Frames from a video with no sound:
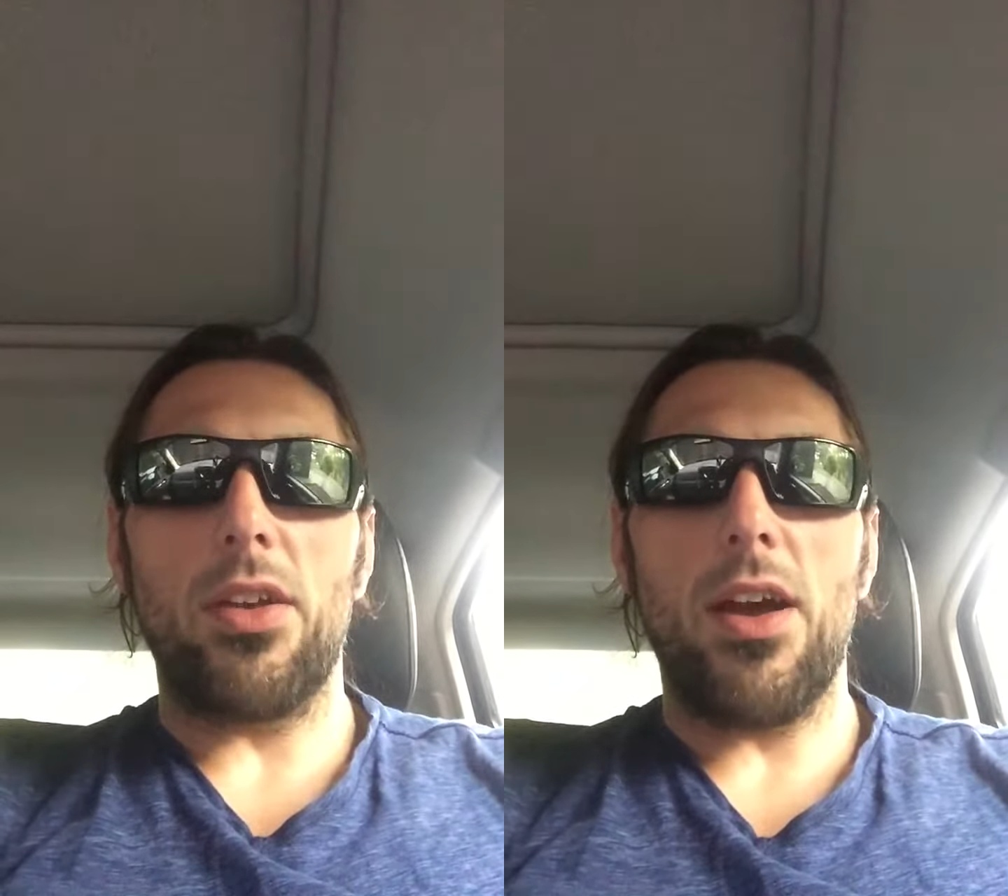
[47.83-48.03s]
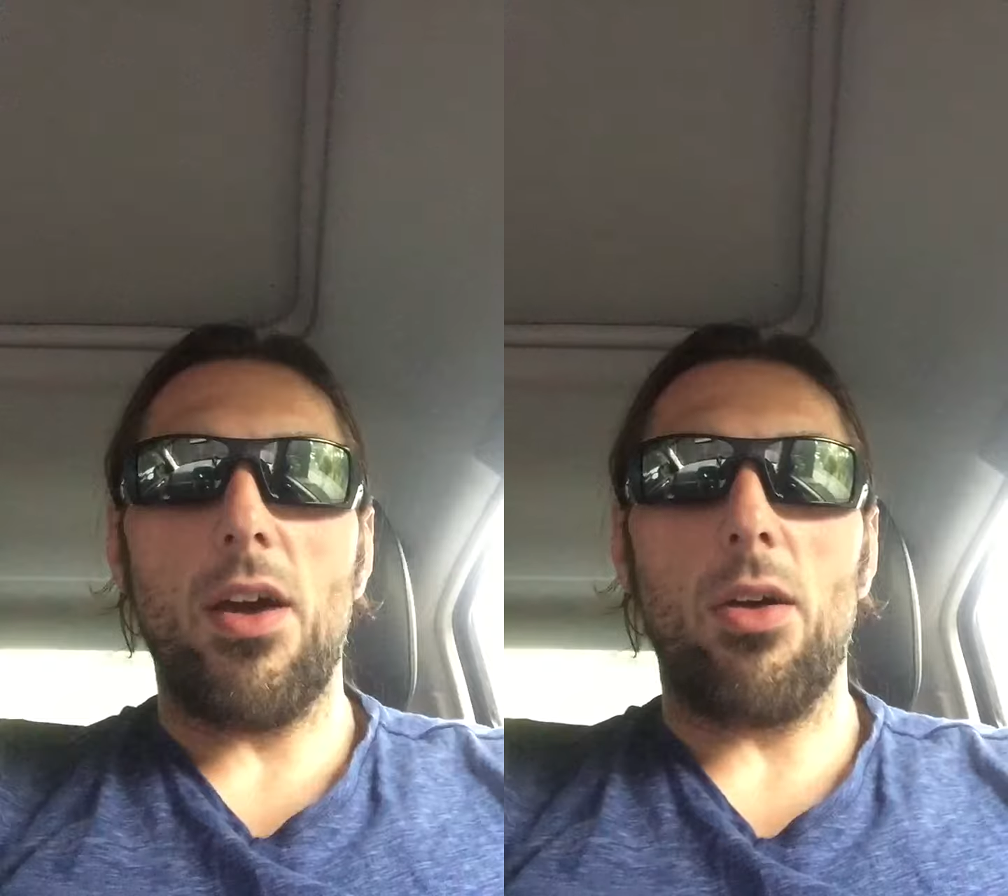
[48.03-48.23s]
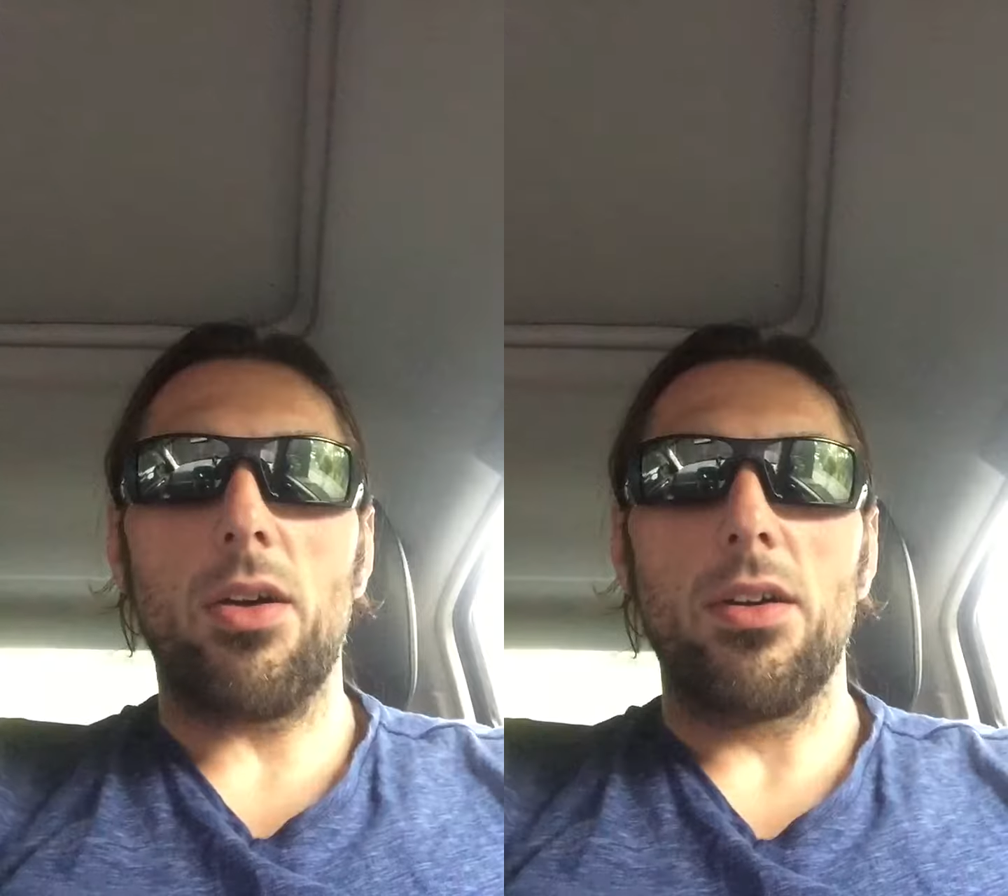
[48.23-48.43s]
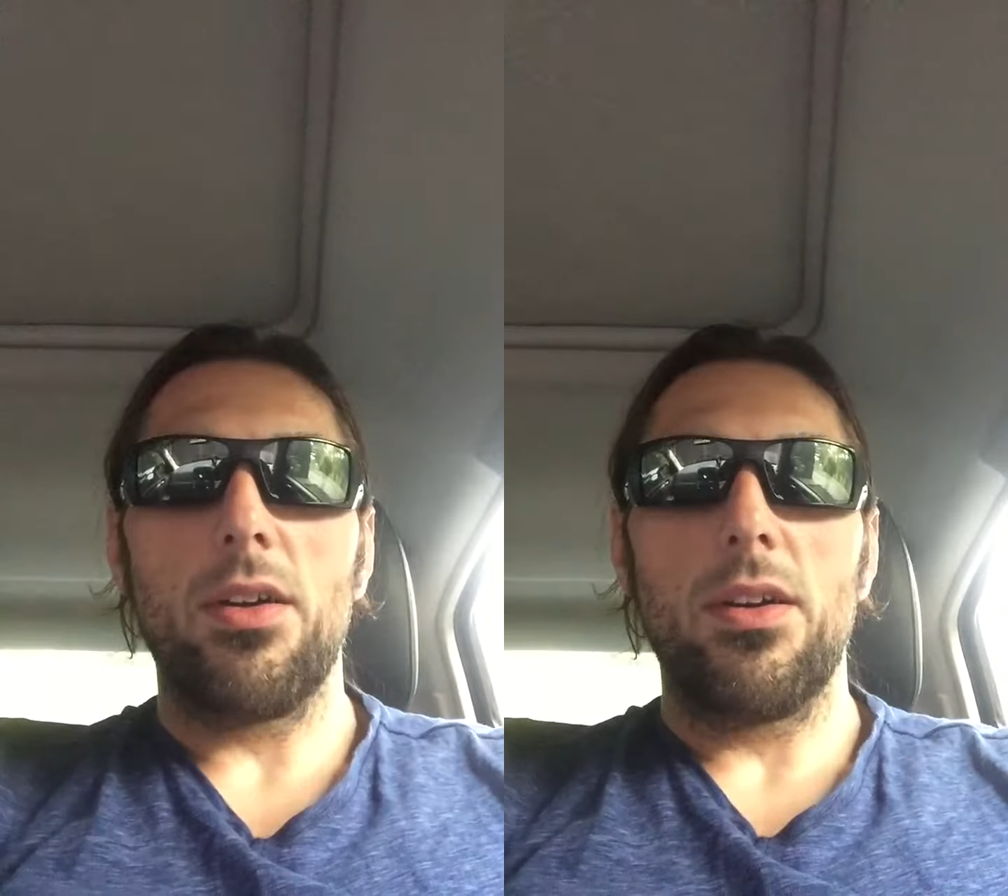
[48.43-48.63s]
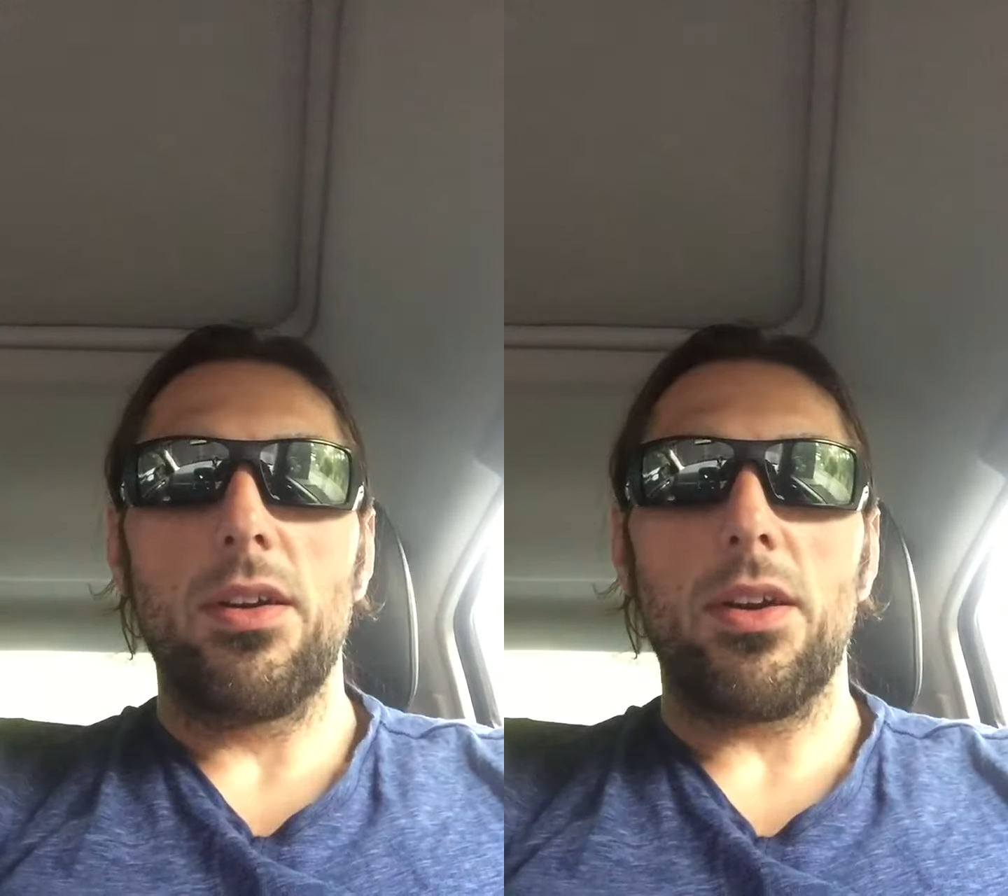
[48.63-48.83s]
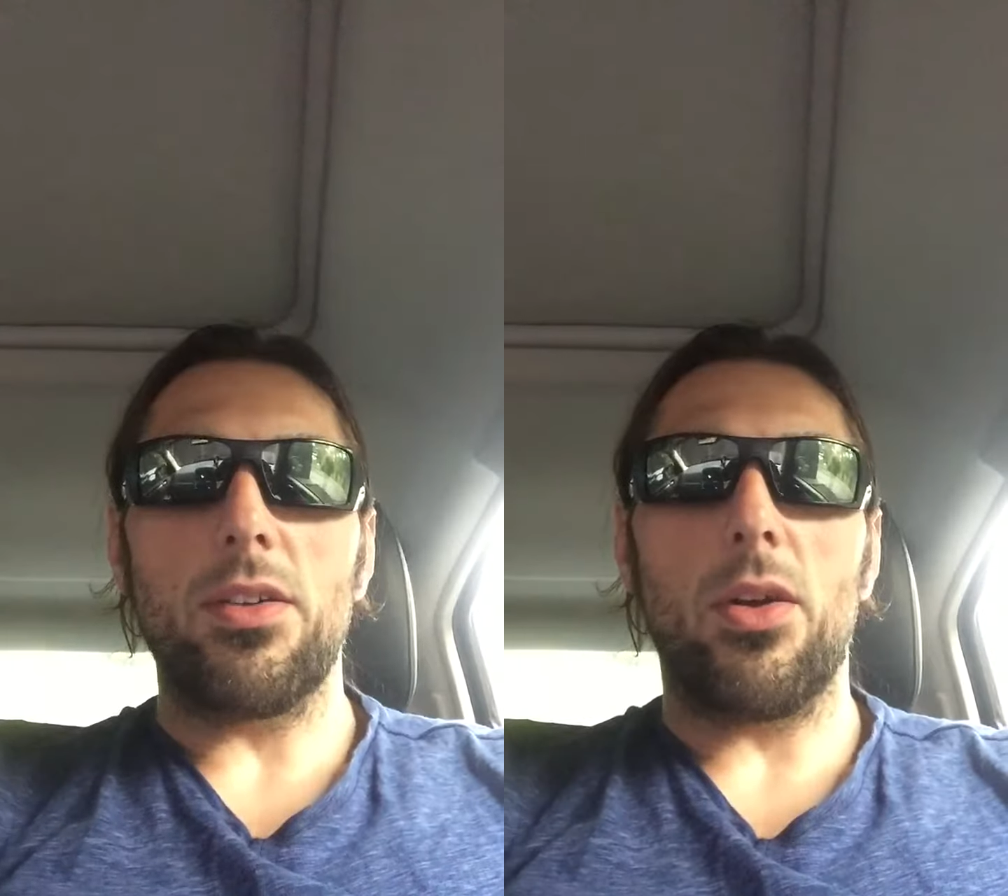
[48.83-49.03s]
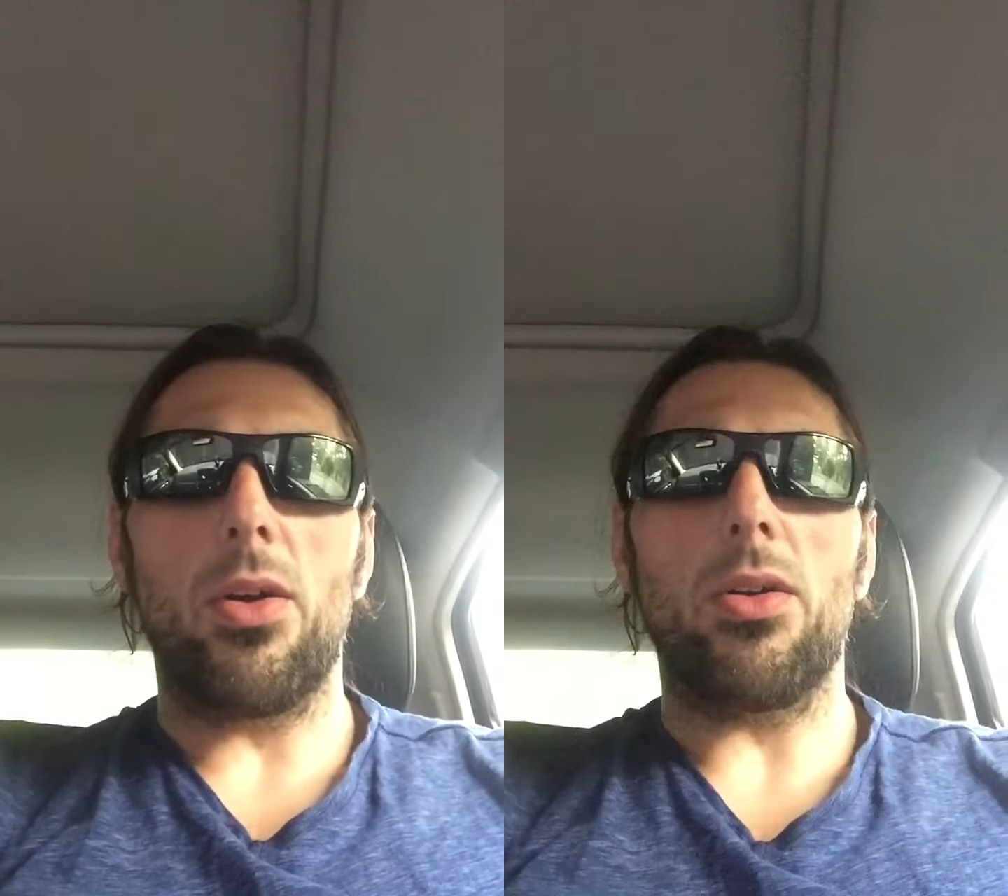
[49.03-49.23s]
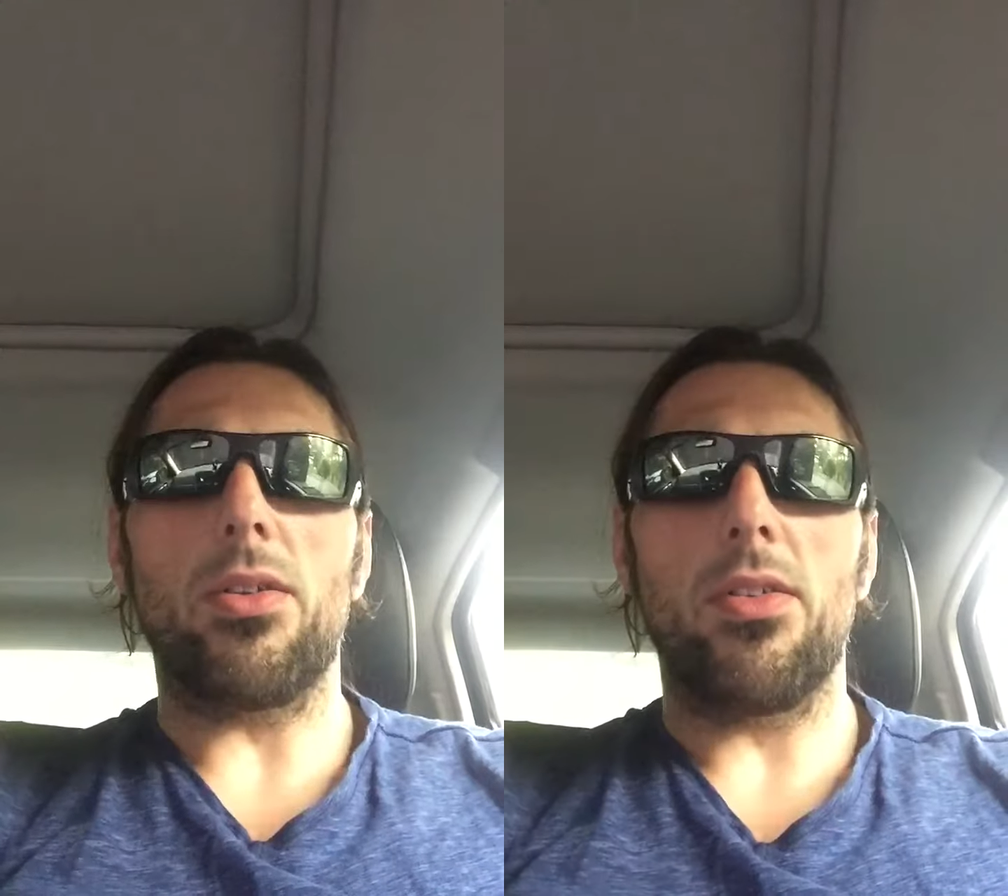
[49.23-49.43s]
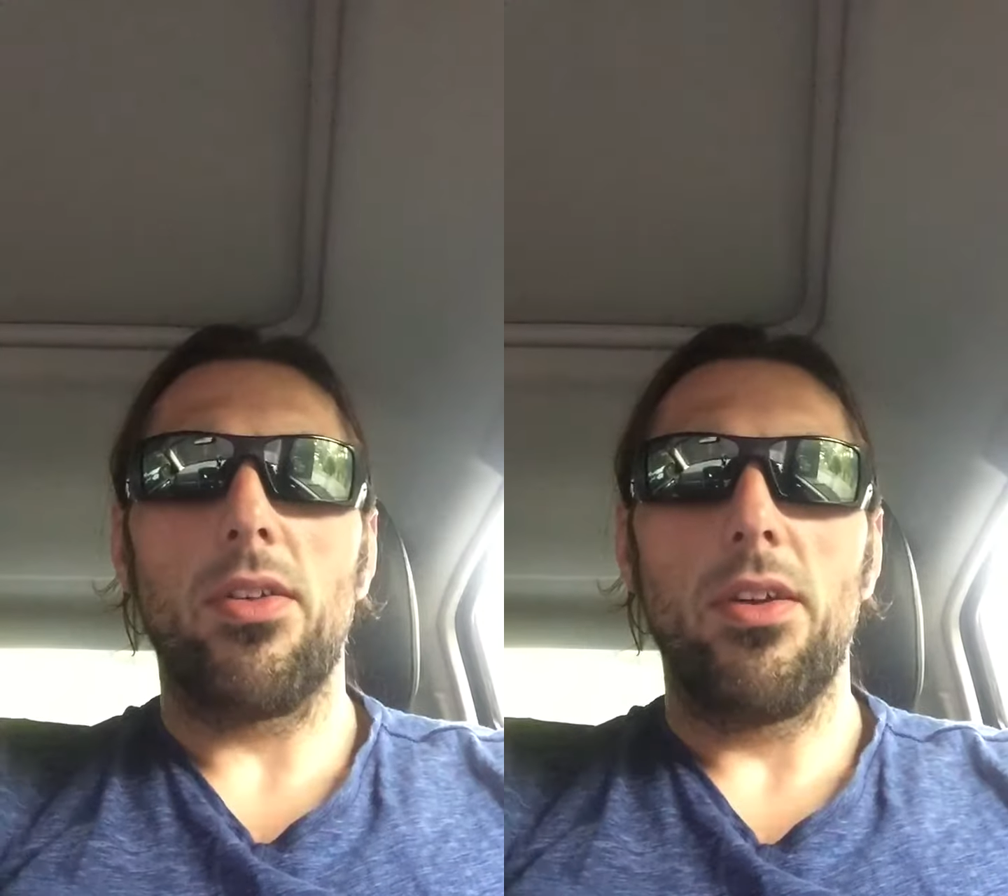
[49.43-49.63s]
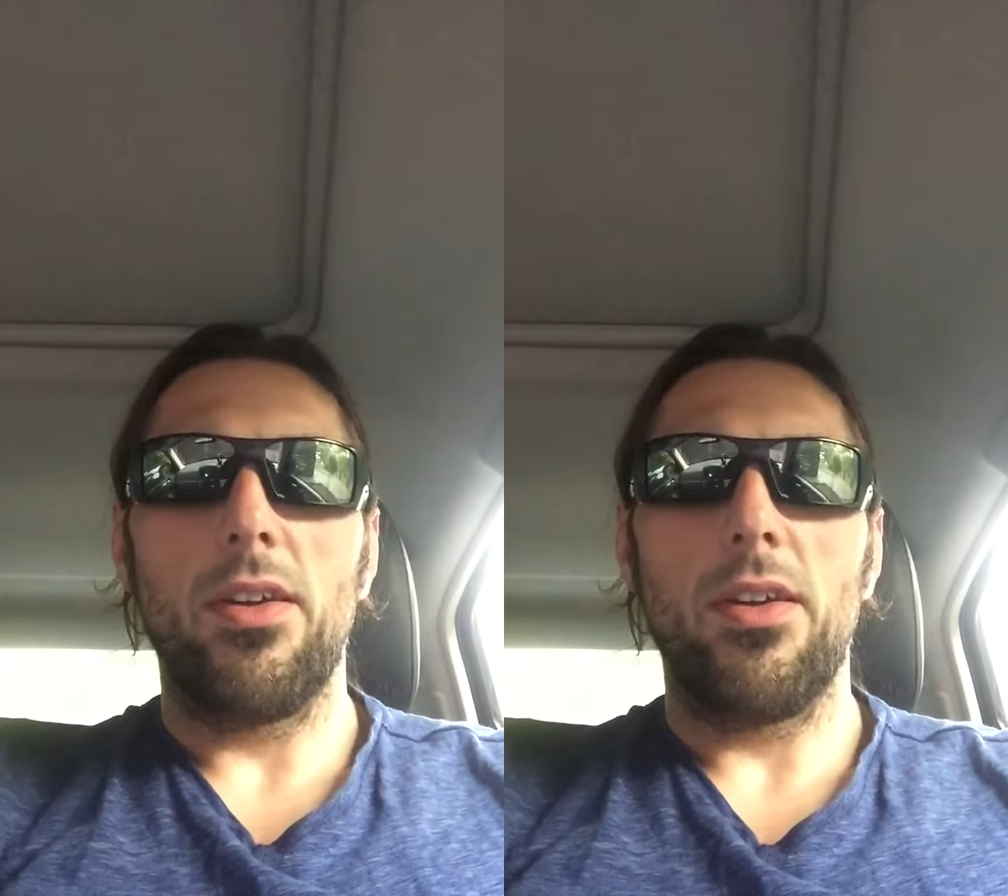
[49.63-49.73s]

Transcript: hour because it hurts,